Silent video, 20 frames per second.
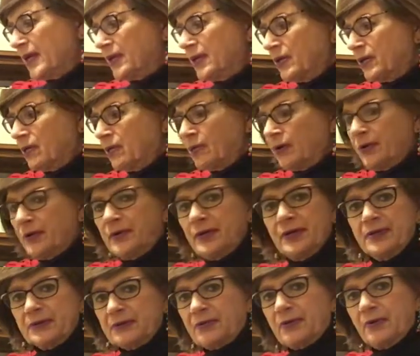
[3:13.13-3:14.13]
The corn
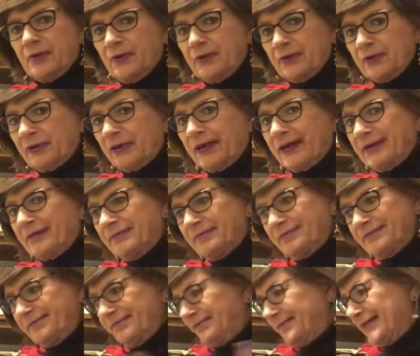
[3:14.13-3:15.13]
is grown
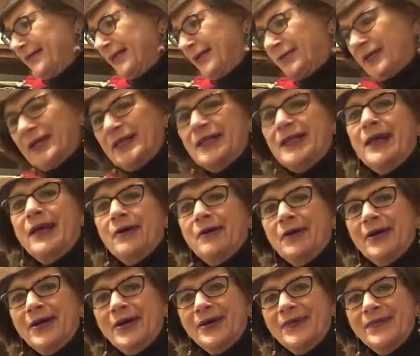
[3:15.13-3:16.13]
in the
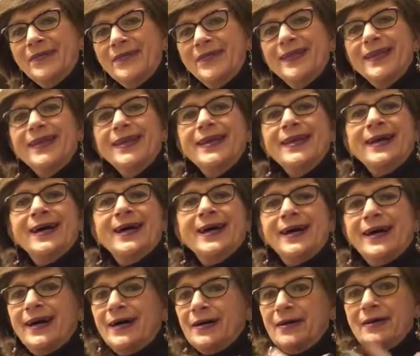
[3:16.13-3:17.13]
area.
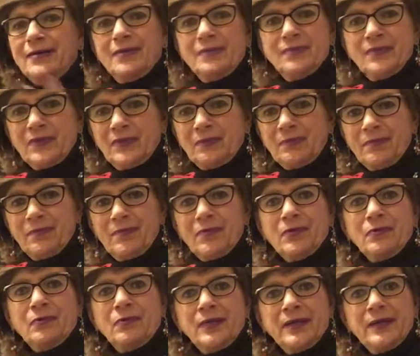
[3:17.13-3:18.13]

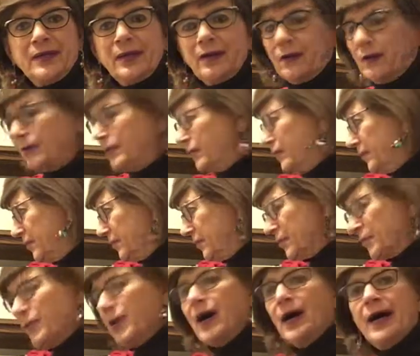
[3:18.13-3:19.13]
The wheat or
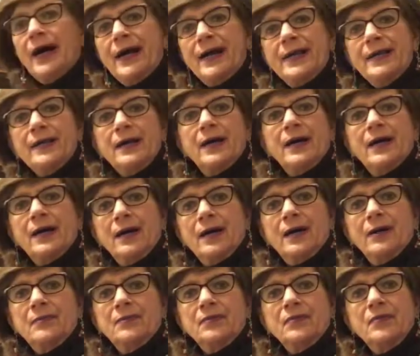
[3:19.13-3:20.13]
the rye,
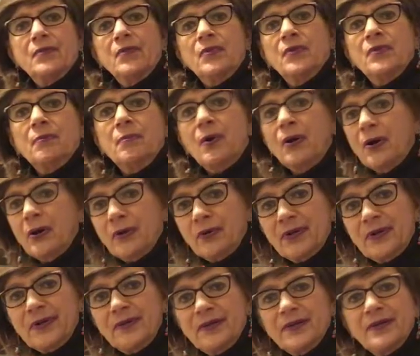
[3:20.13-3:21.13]
the
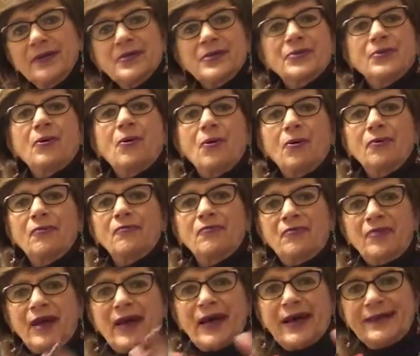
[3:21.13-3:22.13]
barley. So all
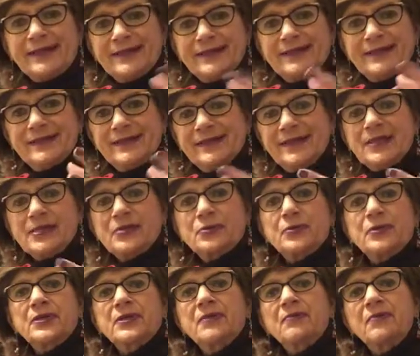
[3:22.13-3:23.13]
of that, they
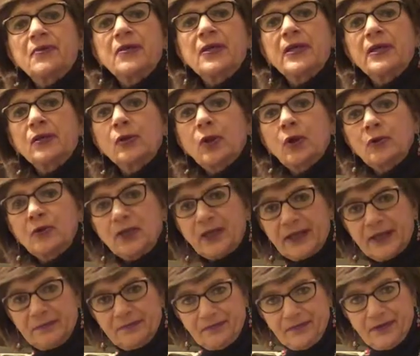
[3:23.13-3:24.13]
source everything
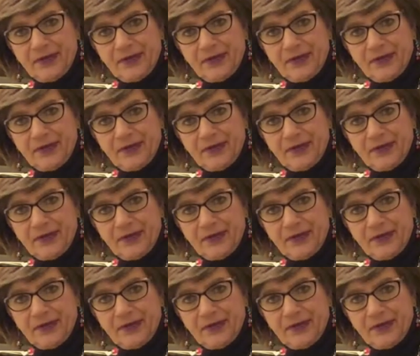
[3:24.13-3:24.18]
locally.